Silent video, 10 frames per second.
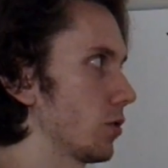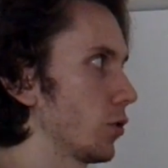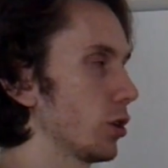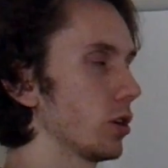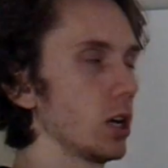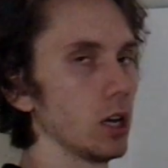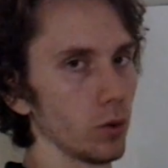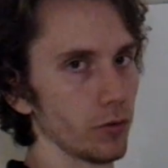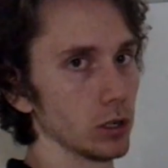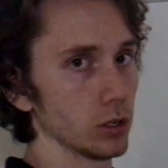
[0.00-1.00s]
and what follows
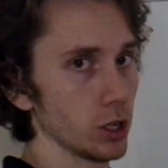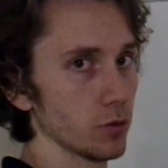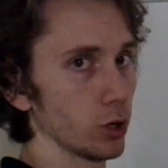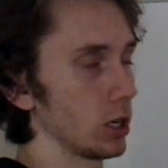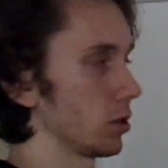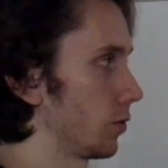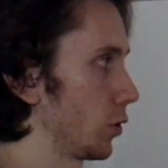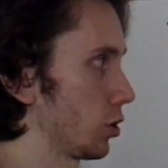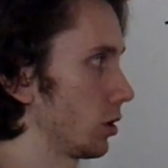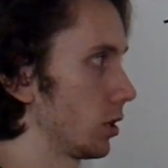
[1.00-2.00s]
an introverted cognitive function
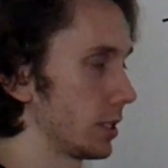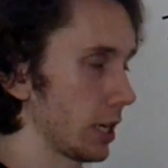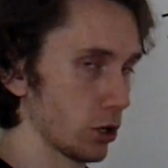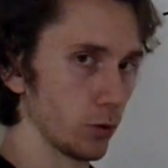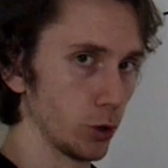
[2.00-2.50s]
is extroverted.